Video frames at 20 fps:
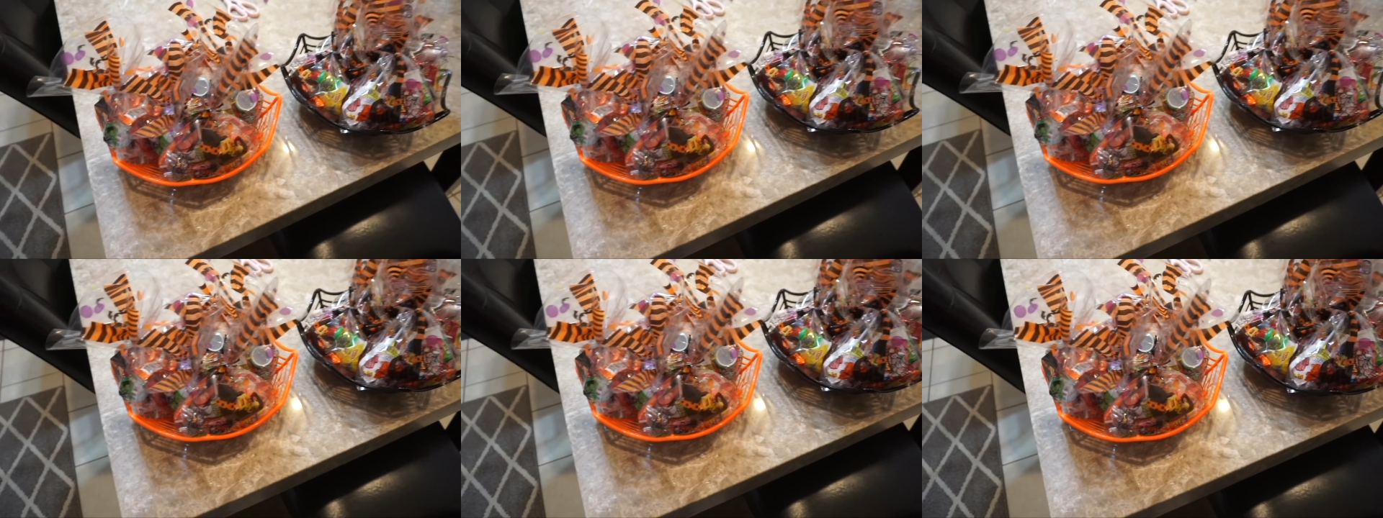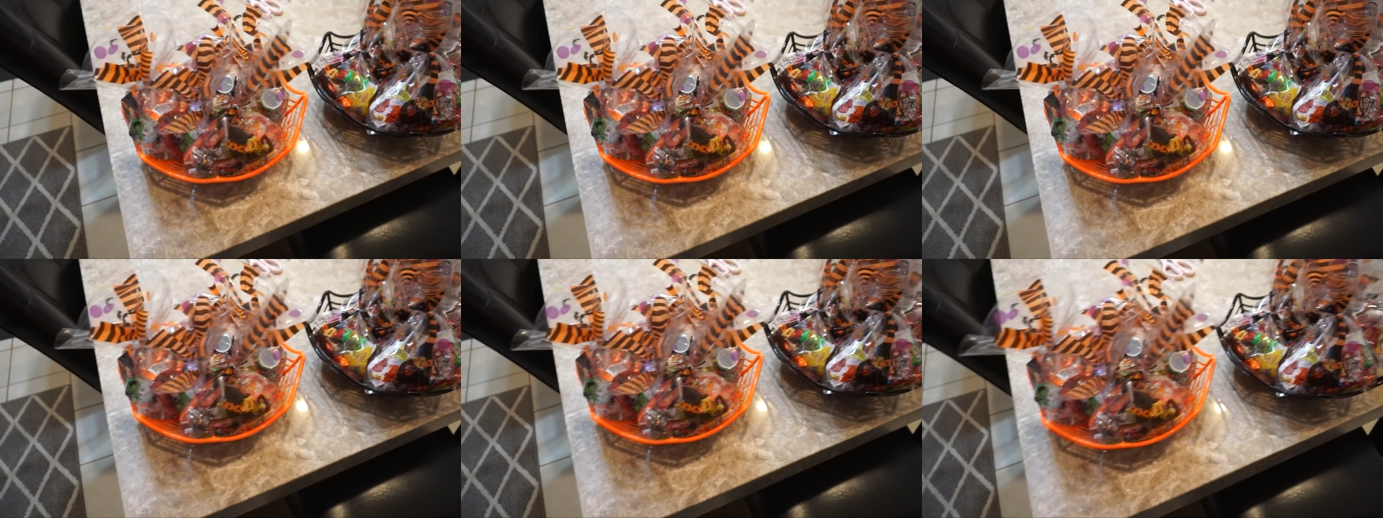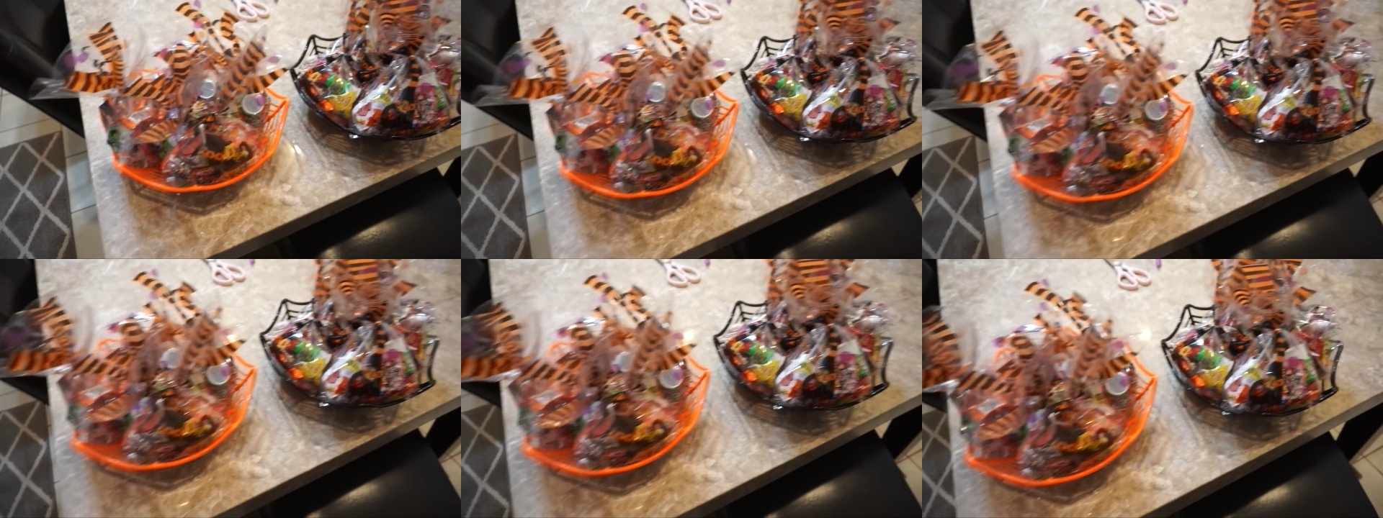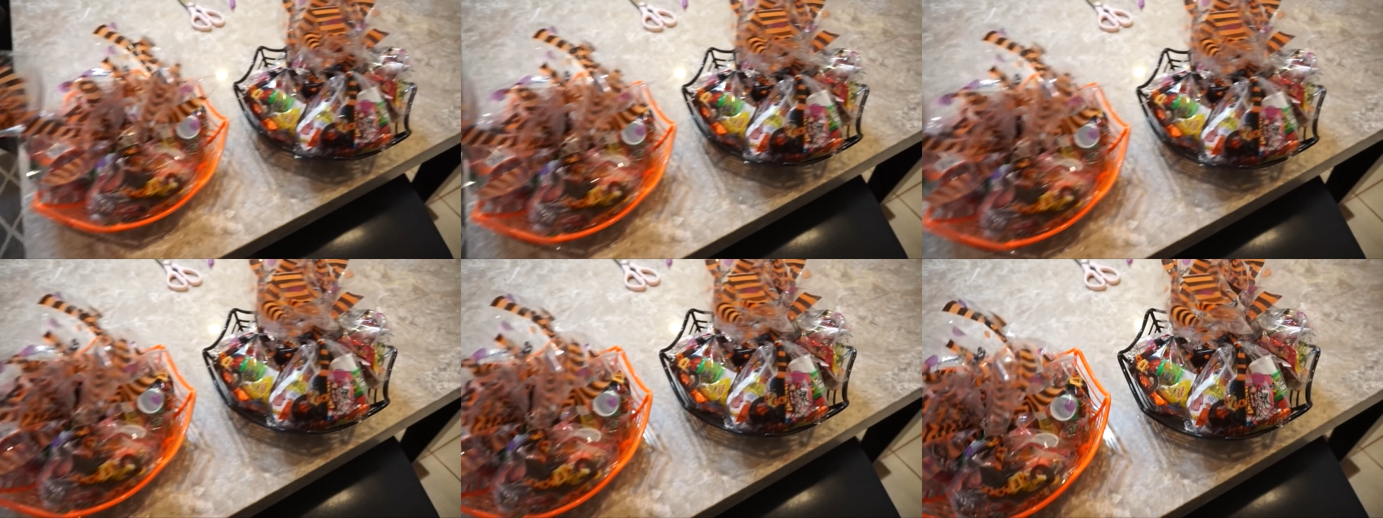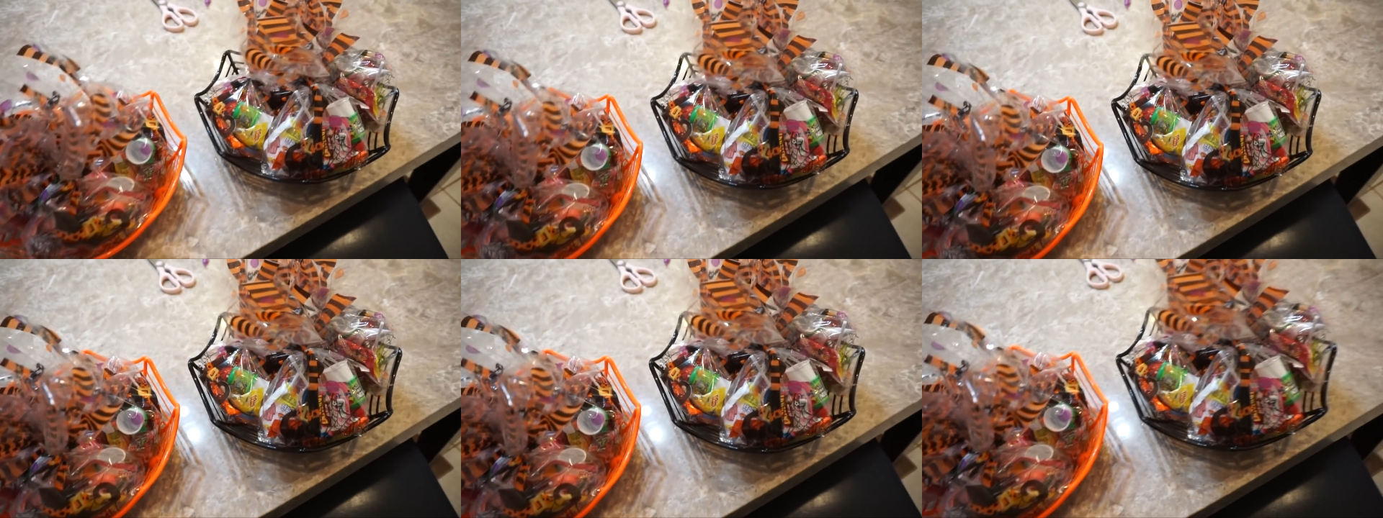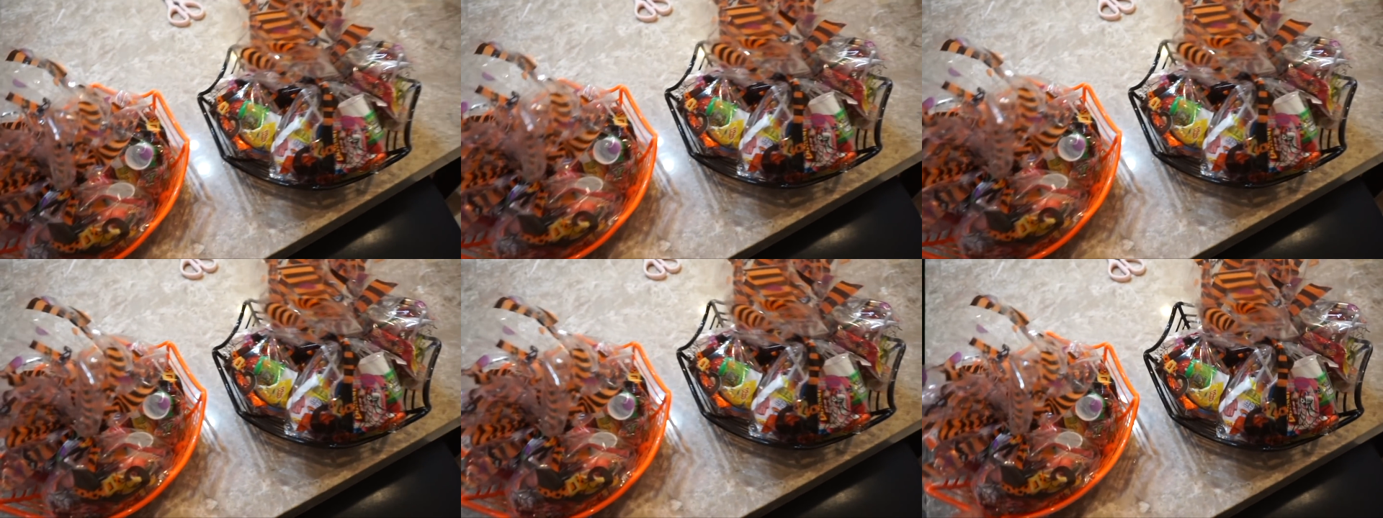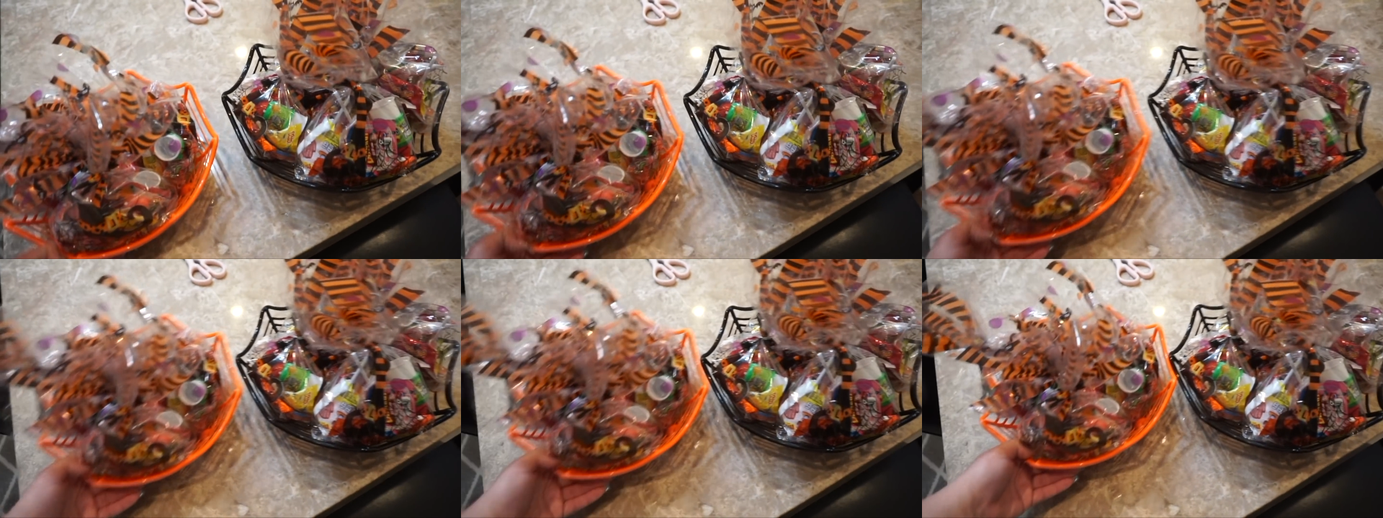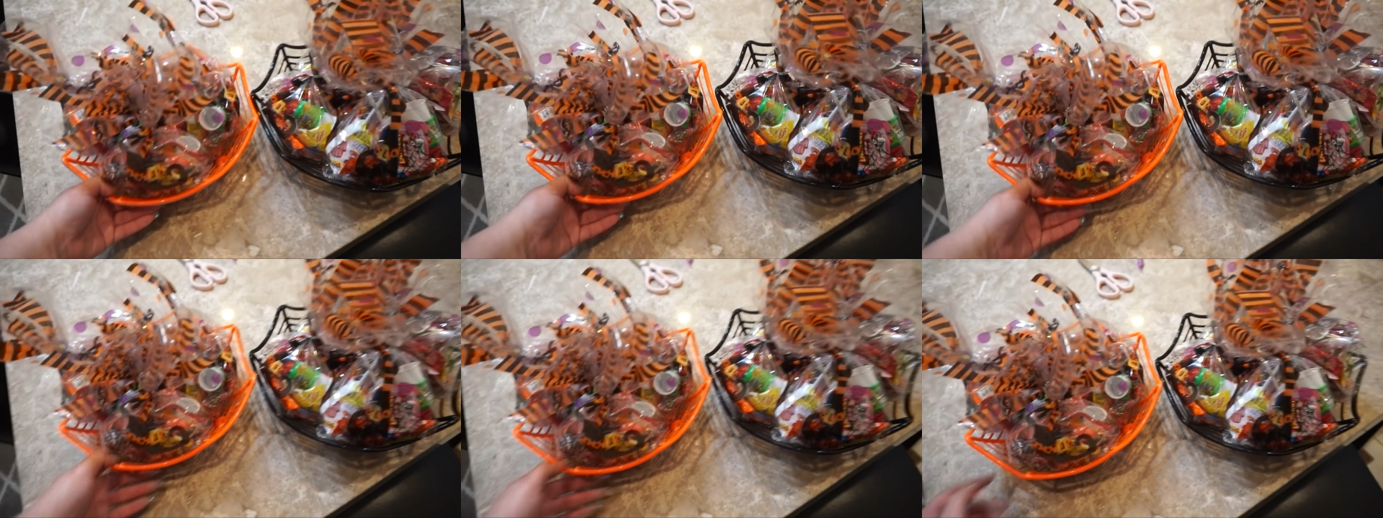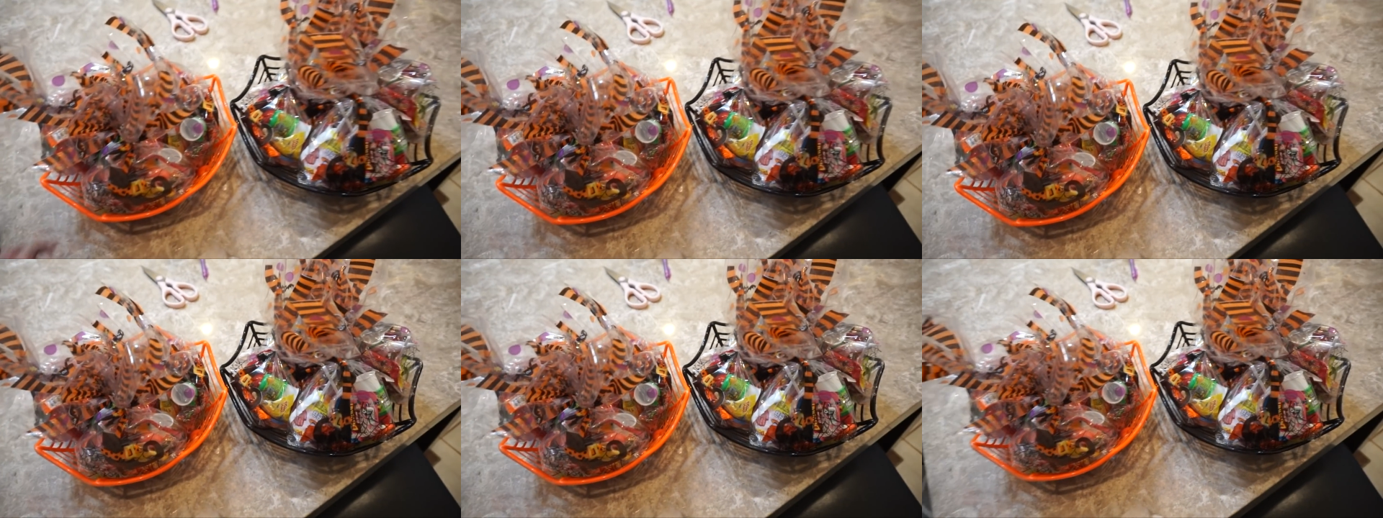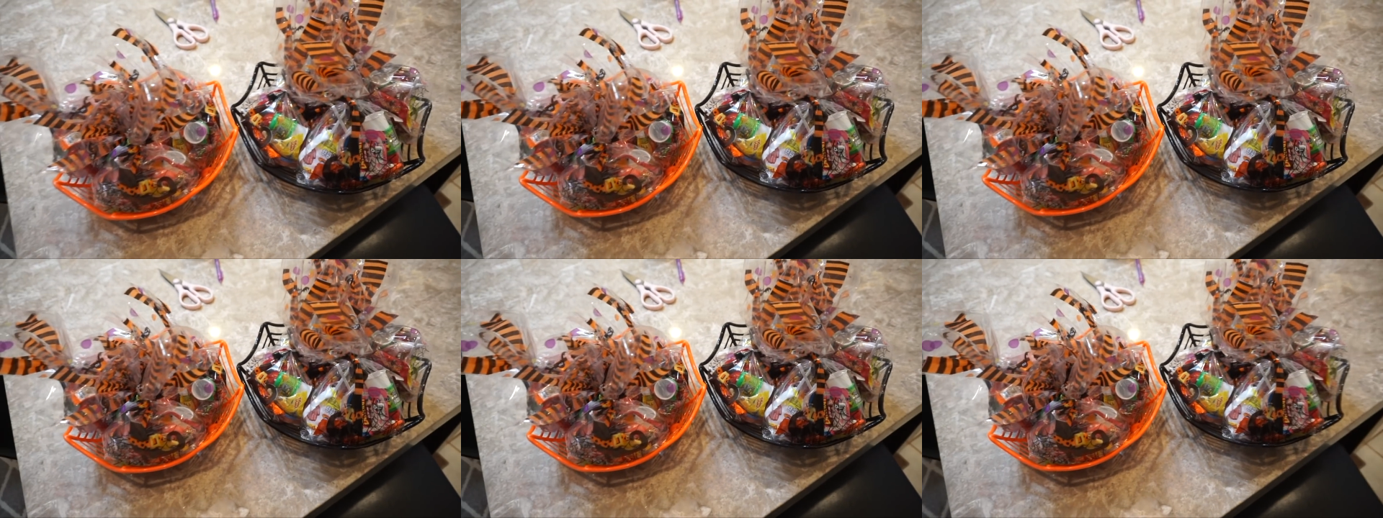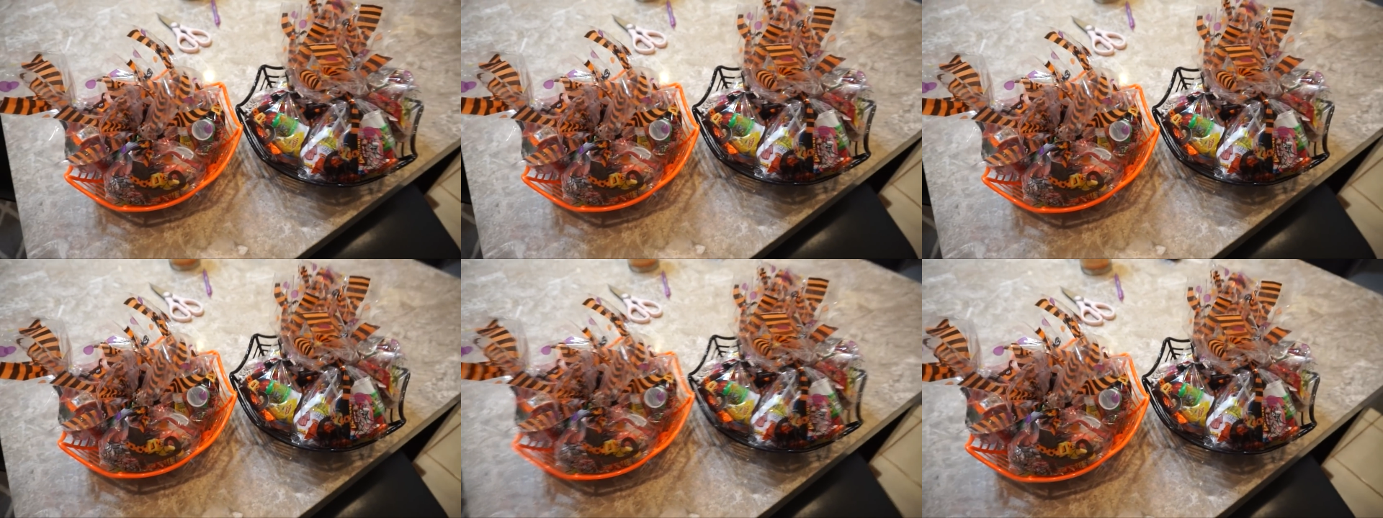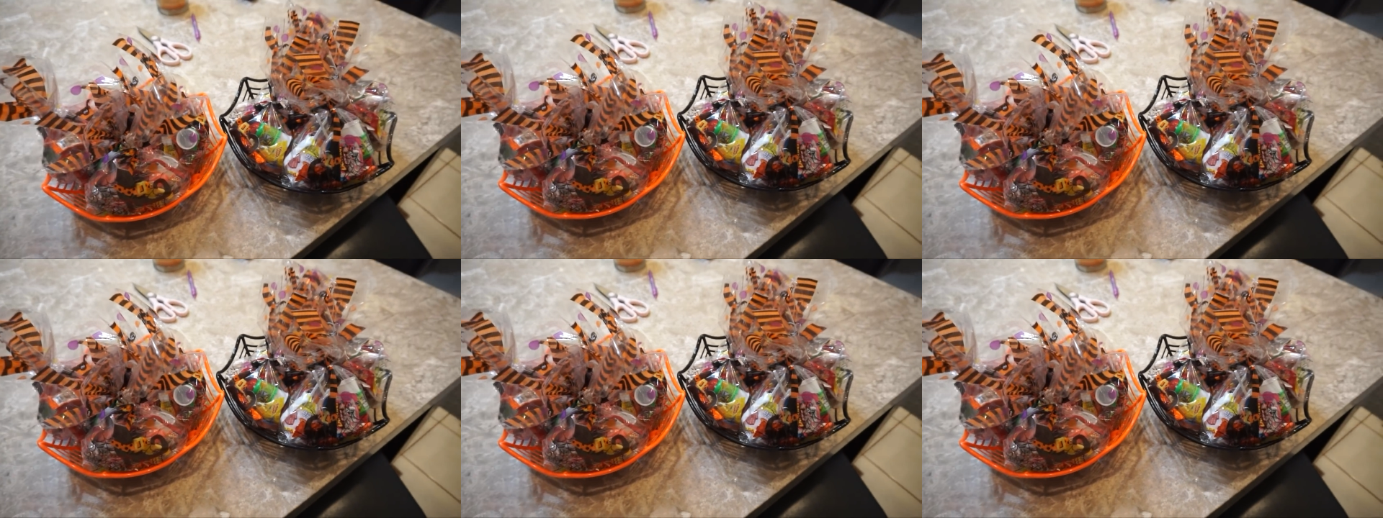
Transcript: Nobody's mouth can be seen.